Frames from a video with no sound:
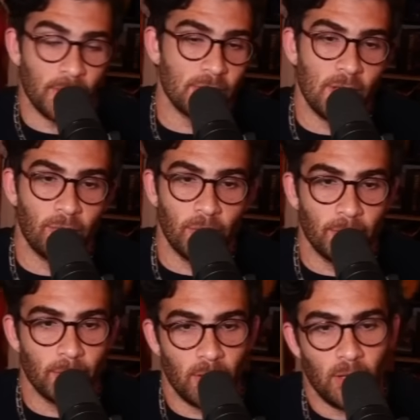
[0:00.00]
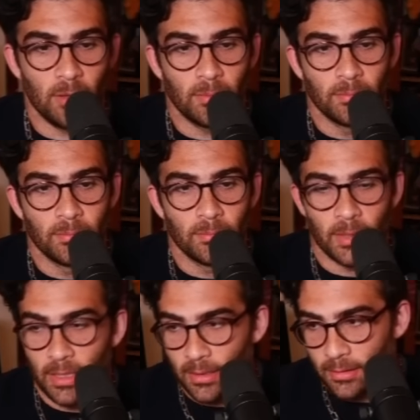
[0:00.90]
That's not freedom at all.
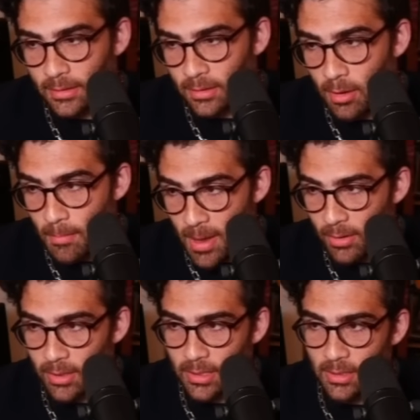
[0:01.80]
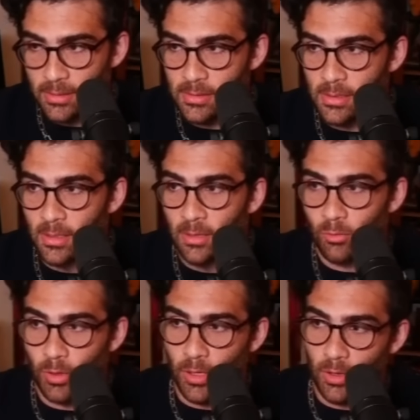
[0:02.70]
And I think Americans,
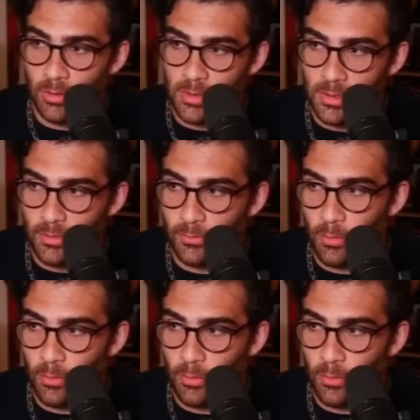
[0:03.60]
regardless of their